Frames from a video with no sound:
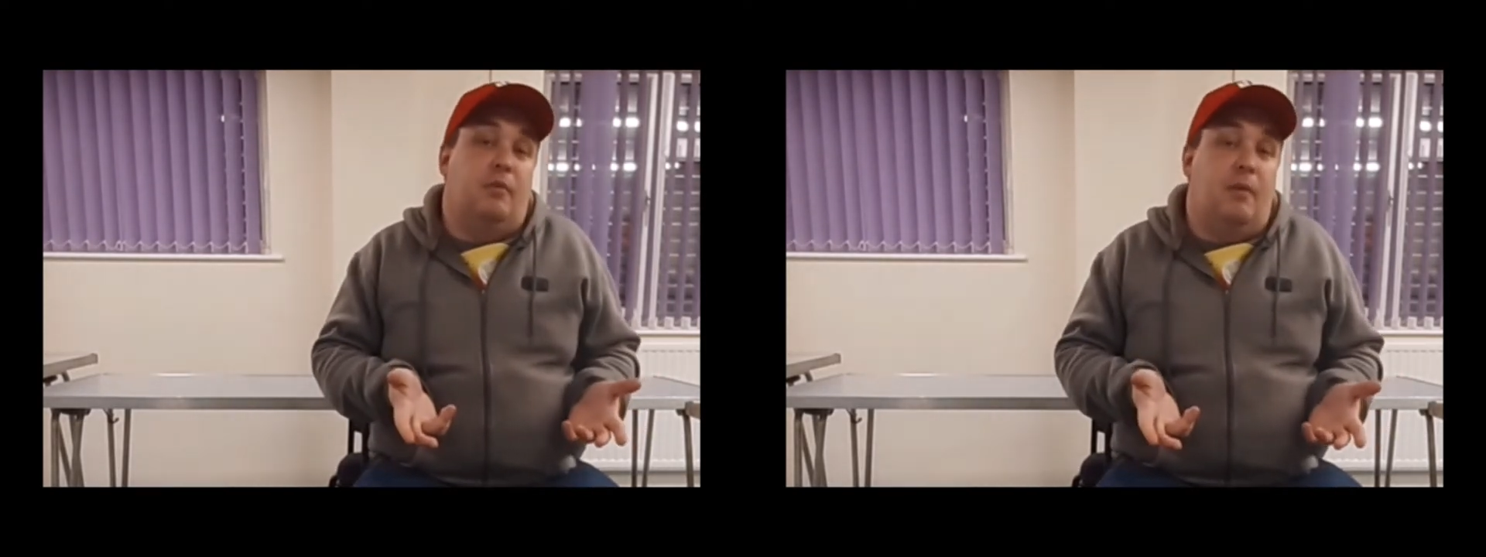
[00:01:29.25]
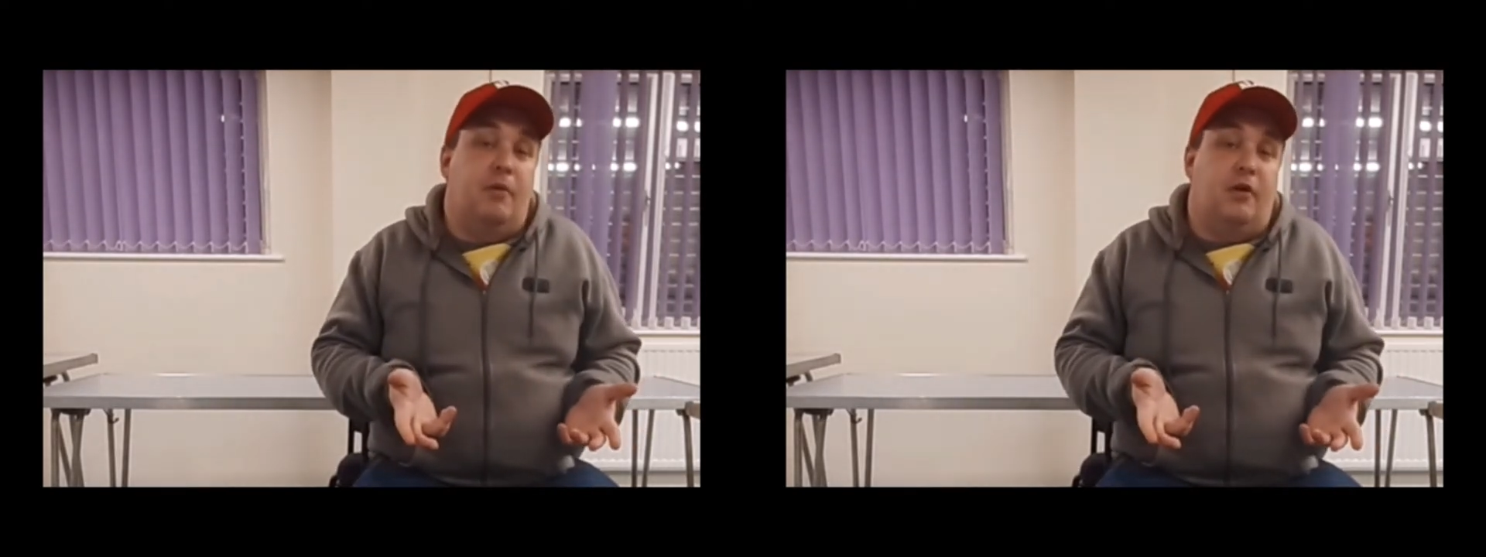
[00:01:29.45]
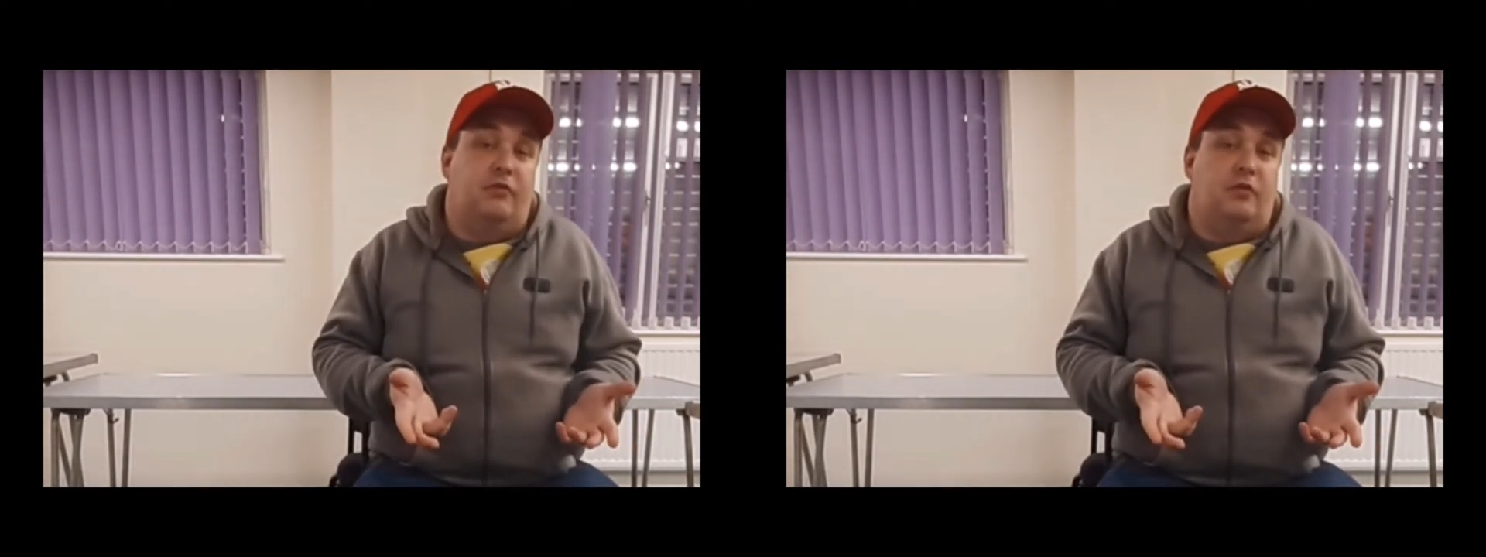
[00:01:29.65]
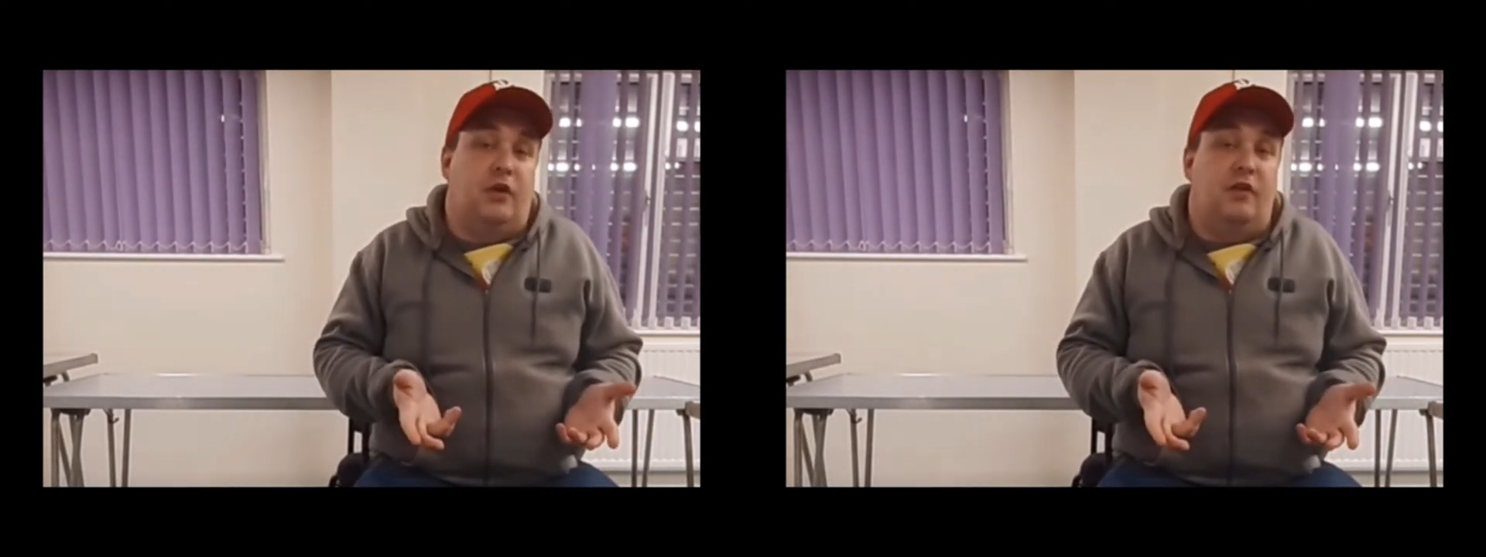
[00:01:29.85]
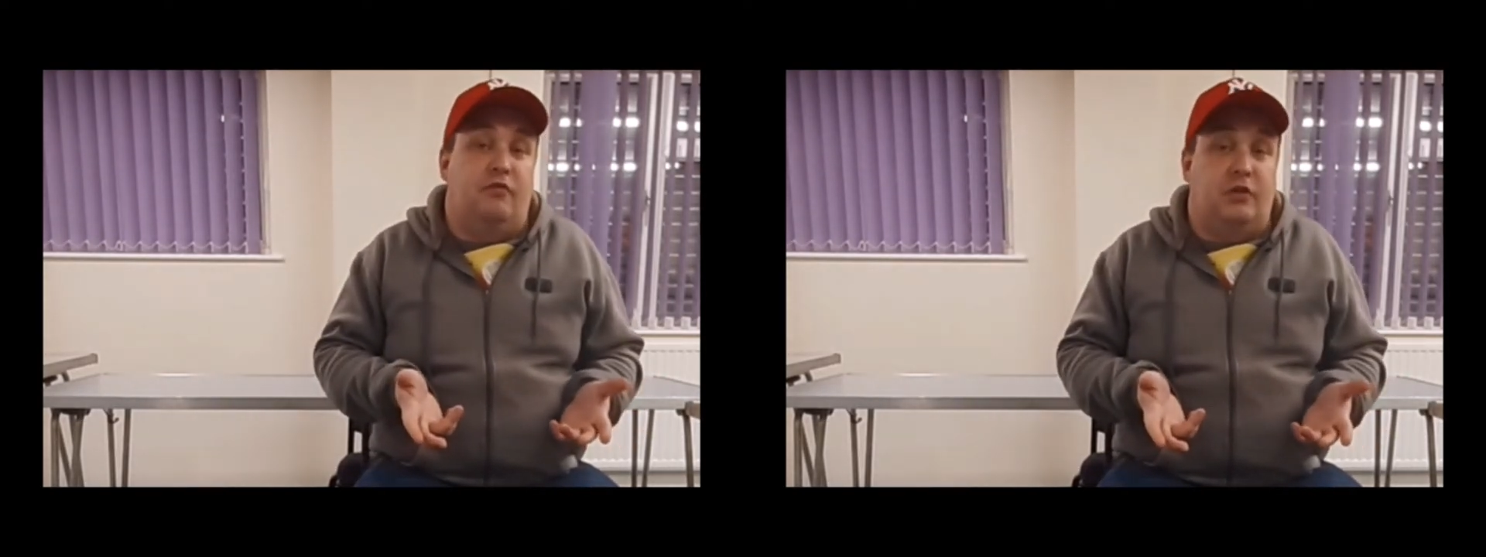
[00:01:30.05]
my personal
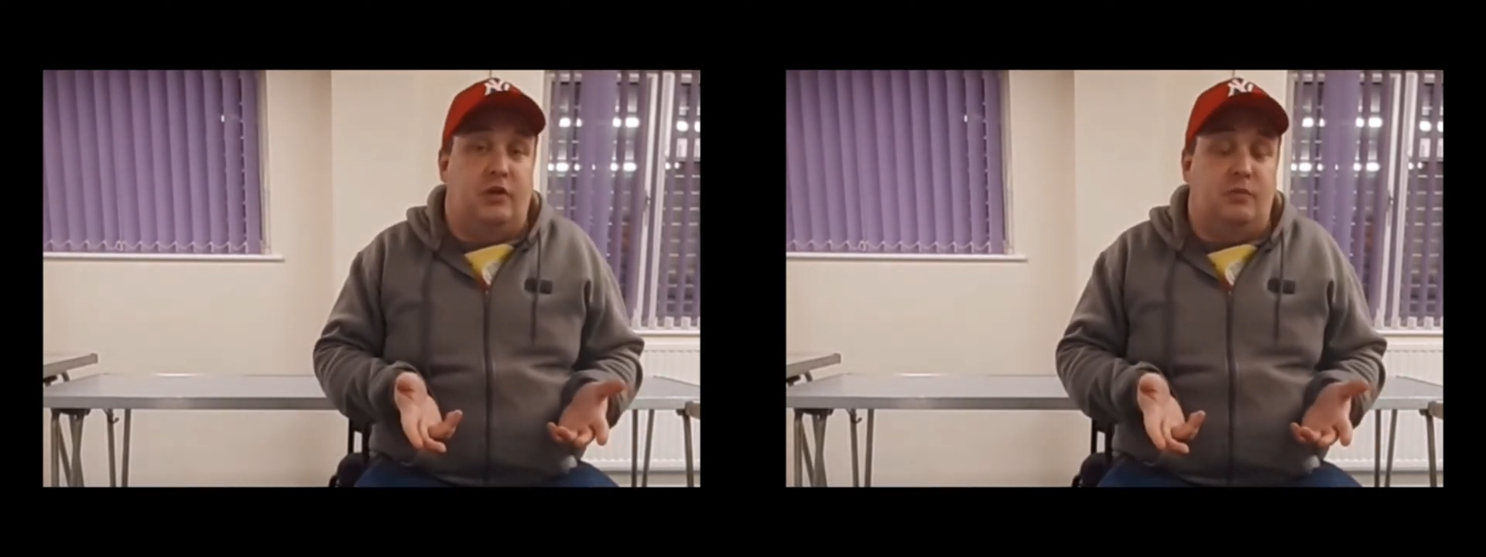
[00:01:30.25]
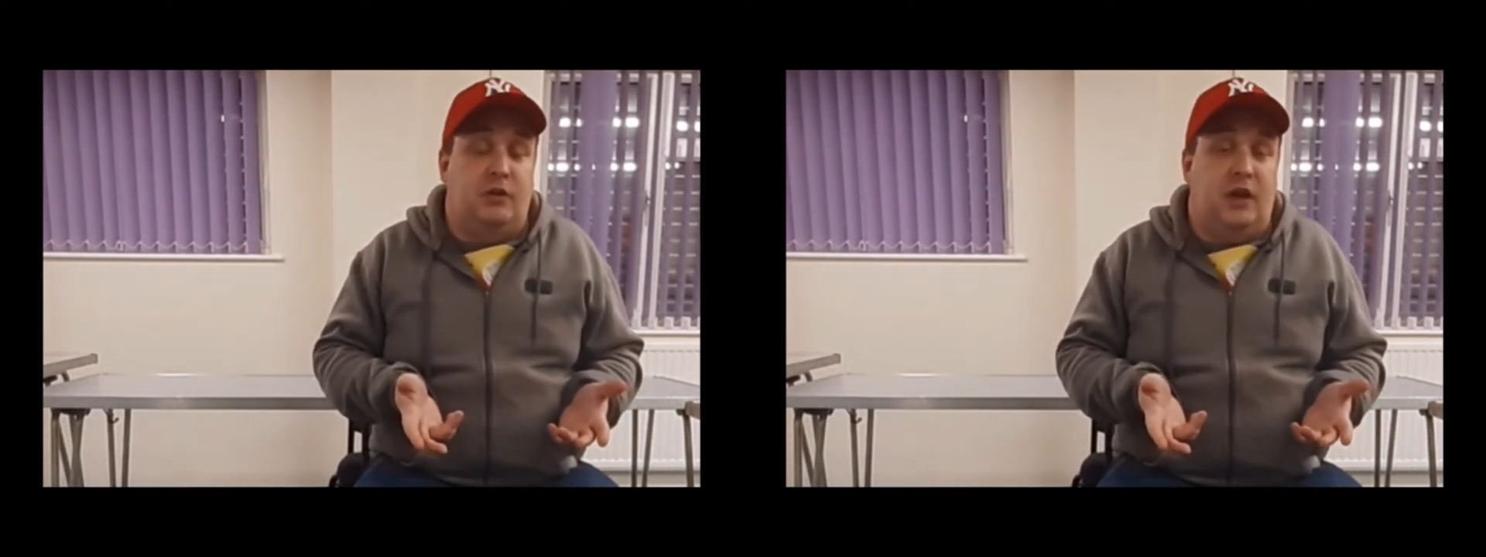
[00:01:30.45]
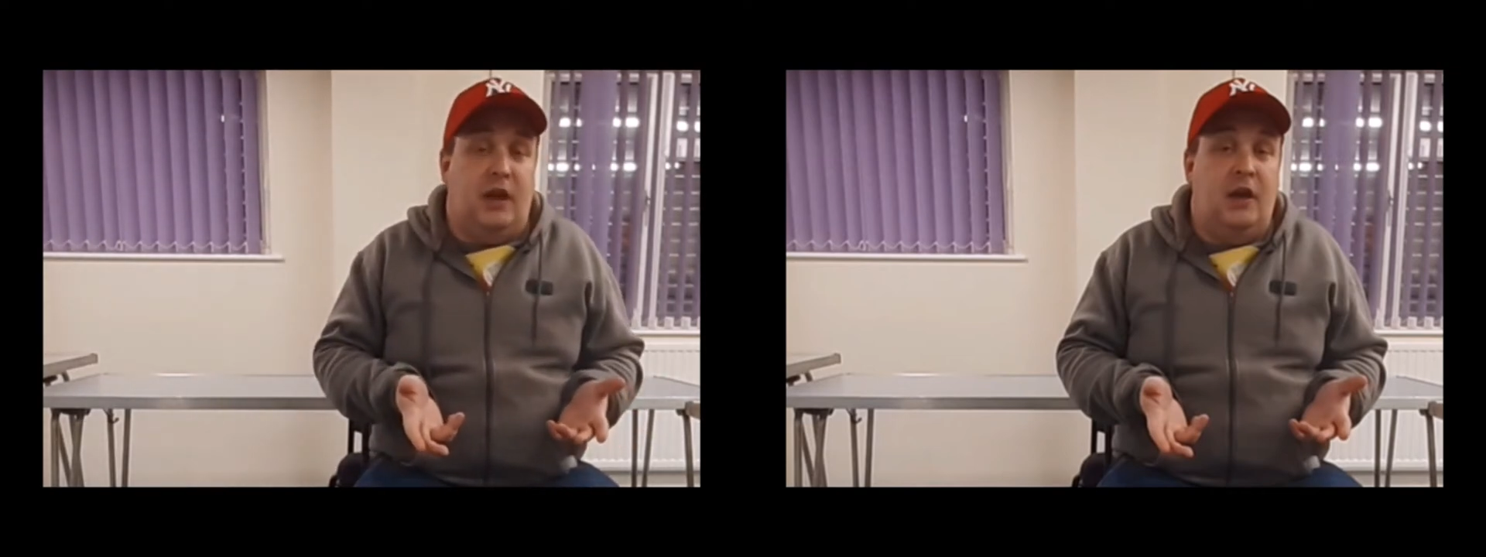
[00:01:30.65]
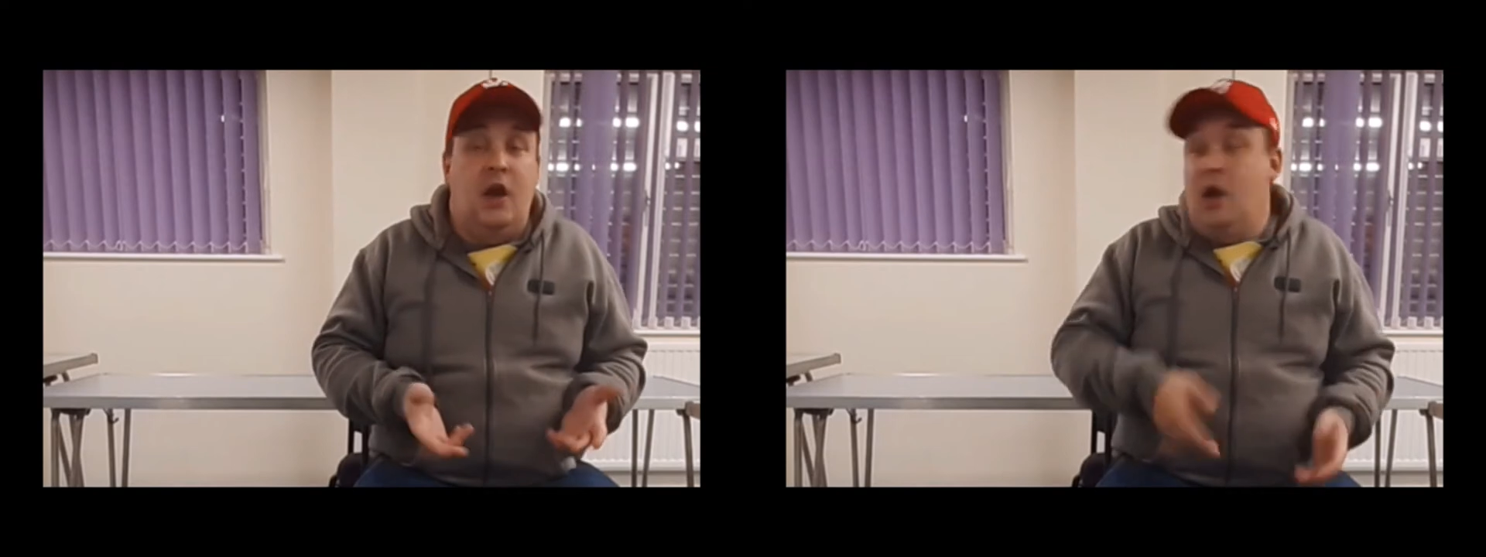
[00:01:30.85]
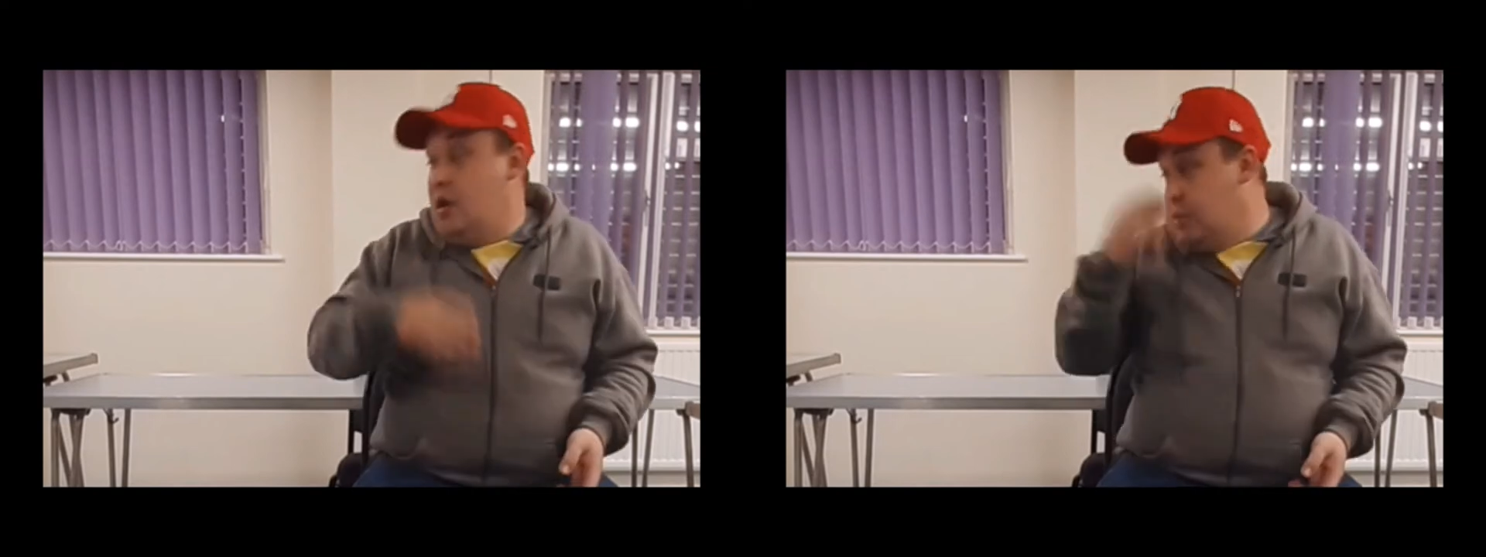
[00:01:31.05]
life with the community,